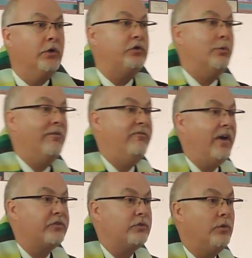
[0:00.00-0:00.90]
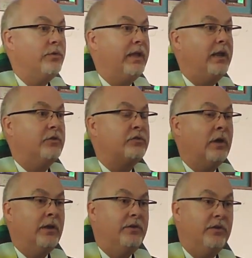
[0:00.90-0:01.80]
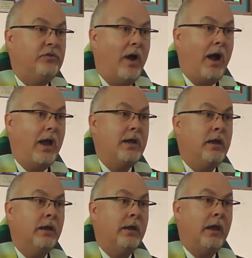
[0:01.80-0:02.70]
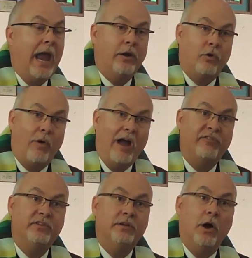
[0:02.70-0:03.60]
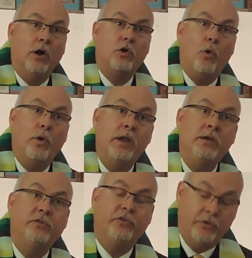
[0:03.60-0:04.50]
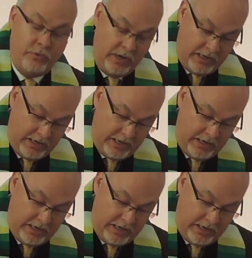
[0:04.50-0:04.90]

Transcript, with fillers: to a vessel that is designed and crafted according to